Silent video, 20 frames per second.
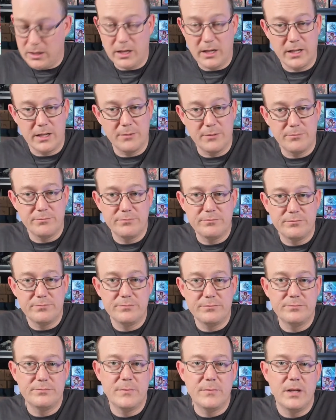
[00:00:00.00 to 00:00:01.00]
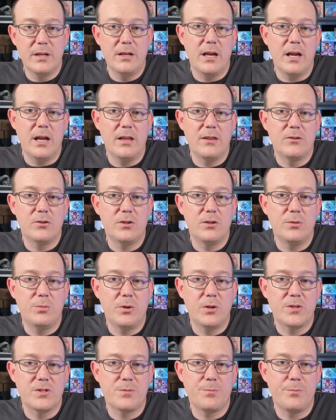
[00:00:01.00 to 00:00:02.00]
I like it. And Thrill
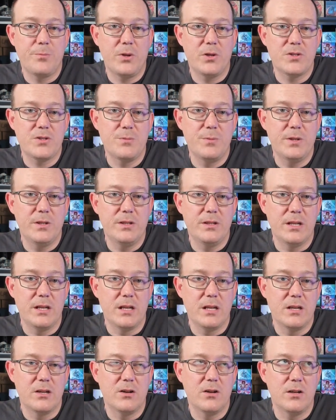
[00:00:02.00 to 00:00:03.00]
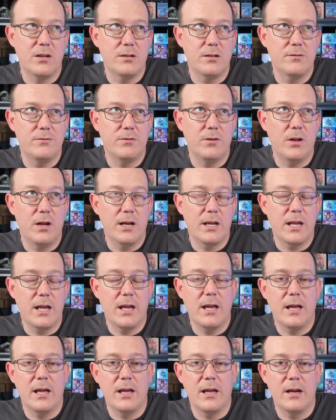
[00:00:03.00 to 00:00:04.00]
the Possibility, kind of like
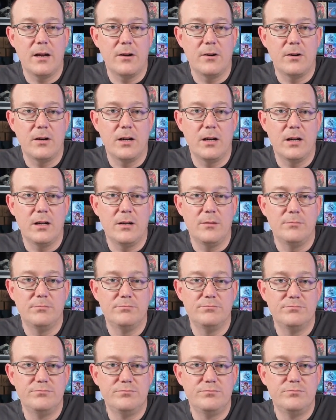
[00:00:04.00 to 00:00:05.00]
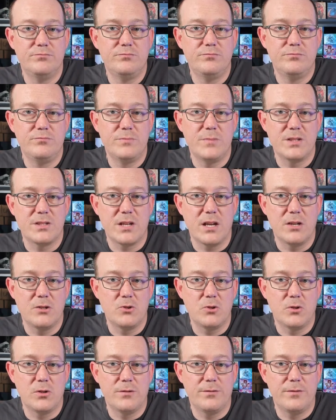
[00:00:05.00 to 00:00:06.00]
our
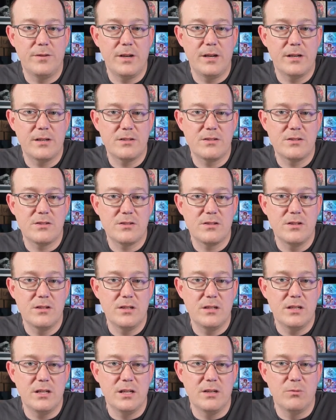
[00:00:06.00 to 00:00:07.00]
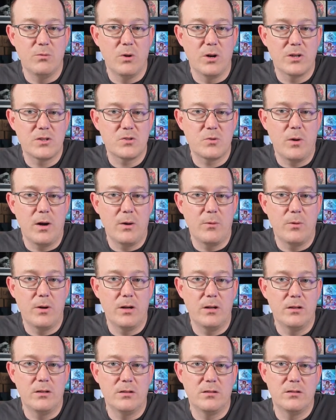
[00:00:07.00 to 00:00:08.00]
discard draw effects, it works quite
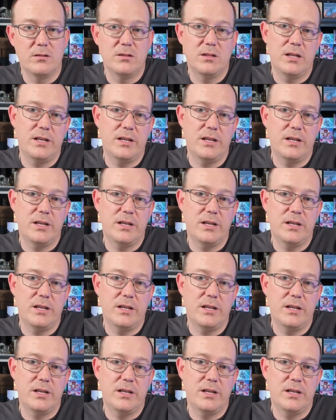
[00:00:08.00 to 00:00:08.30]
well.